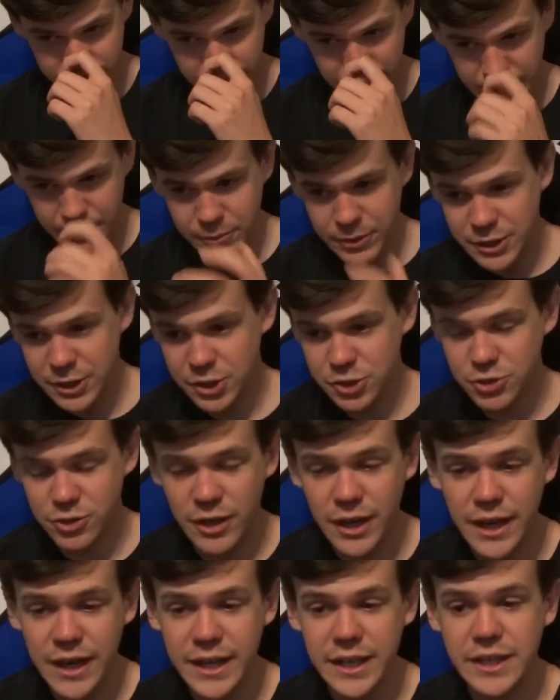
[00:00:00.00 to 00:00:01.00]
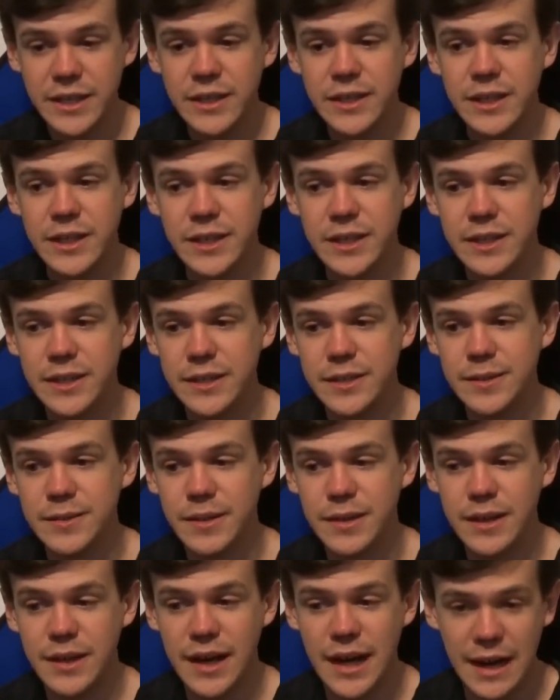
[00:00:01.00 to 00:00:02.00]
I'm going to try,
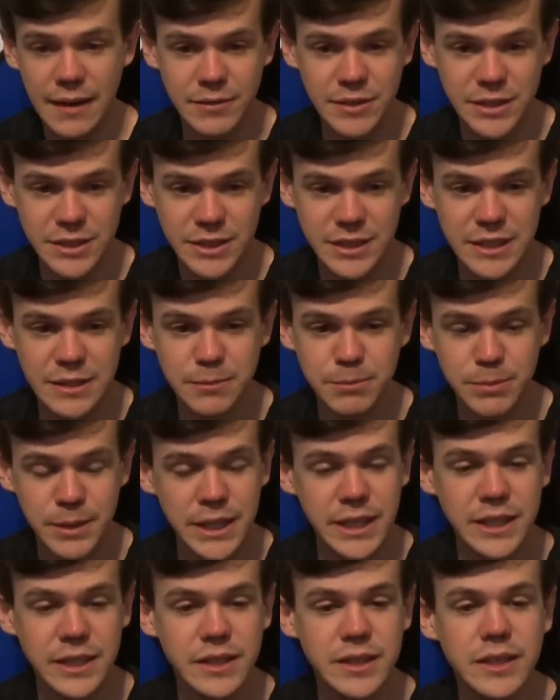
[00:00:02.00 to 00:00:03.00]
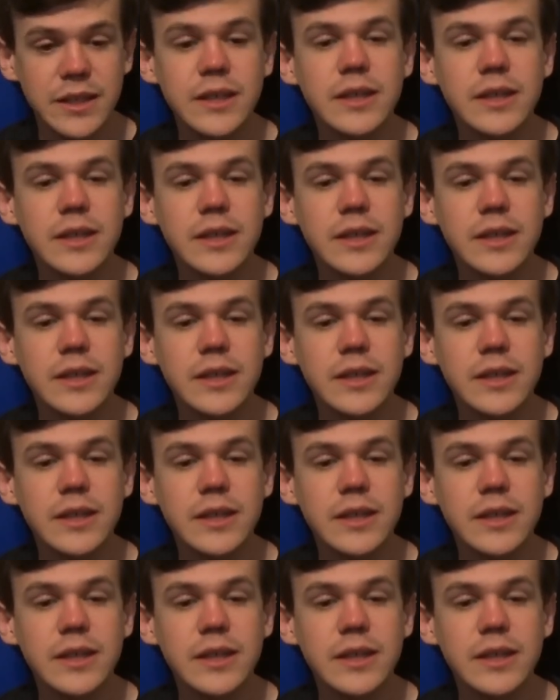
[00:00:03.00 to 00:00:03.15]
obviously, to beat